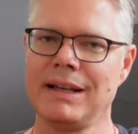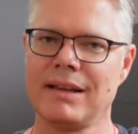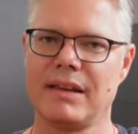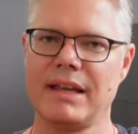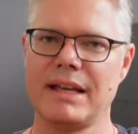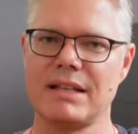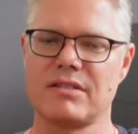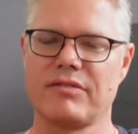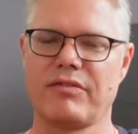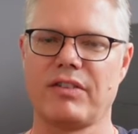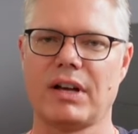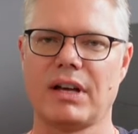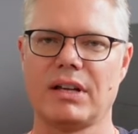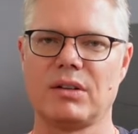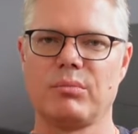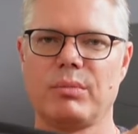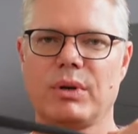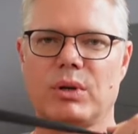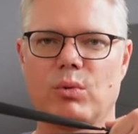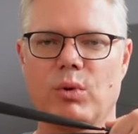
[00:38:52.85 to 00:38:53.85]
That's
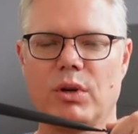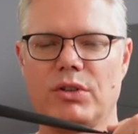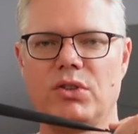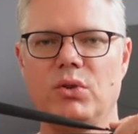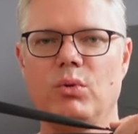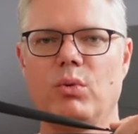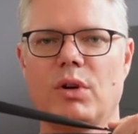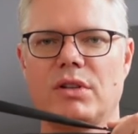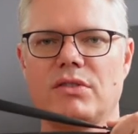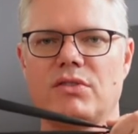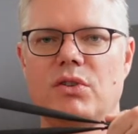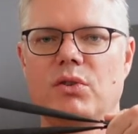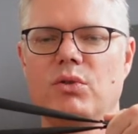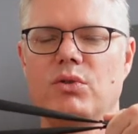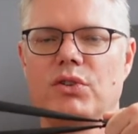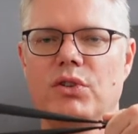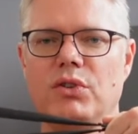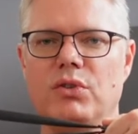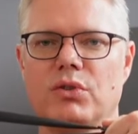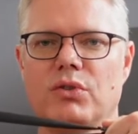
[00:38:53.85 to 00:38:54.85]
fine, but what you want to
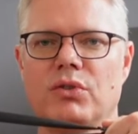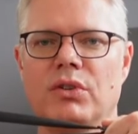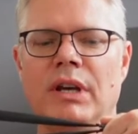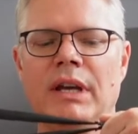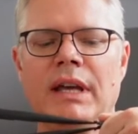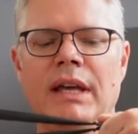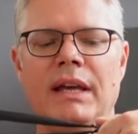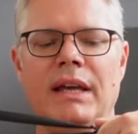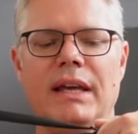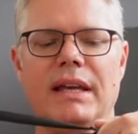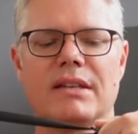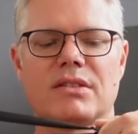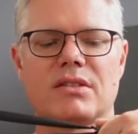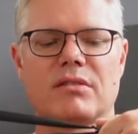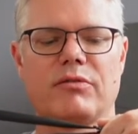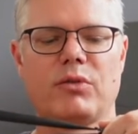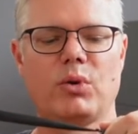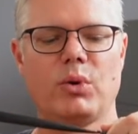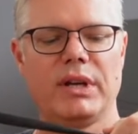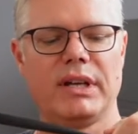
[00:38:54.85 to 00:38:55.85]
do is
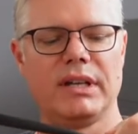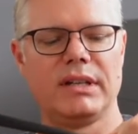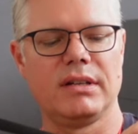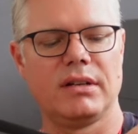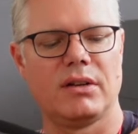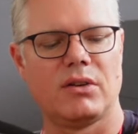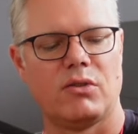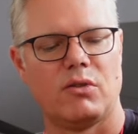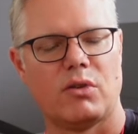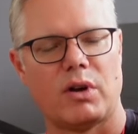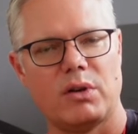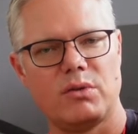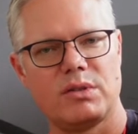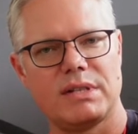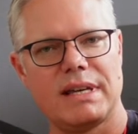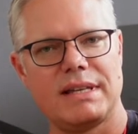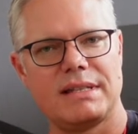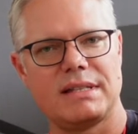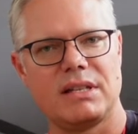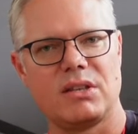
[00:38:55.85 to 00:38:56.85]
avoid
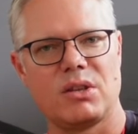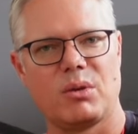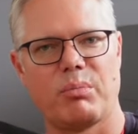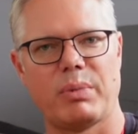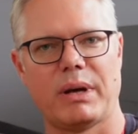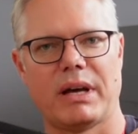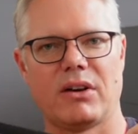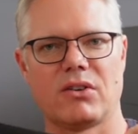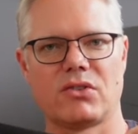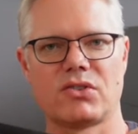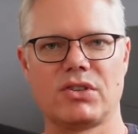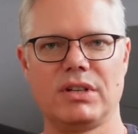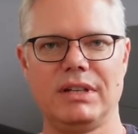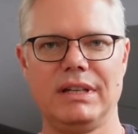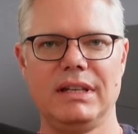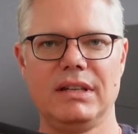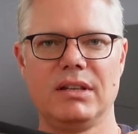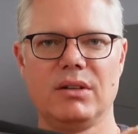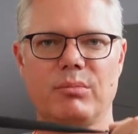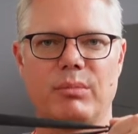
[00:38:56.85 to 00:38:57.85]
rotating the pouch
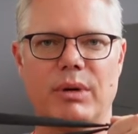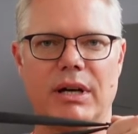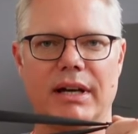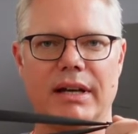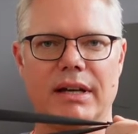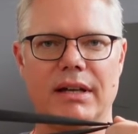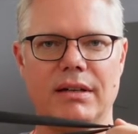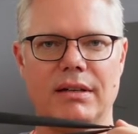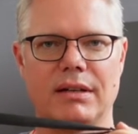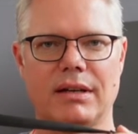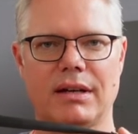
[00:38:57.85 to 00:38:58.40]
either by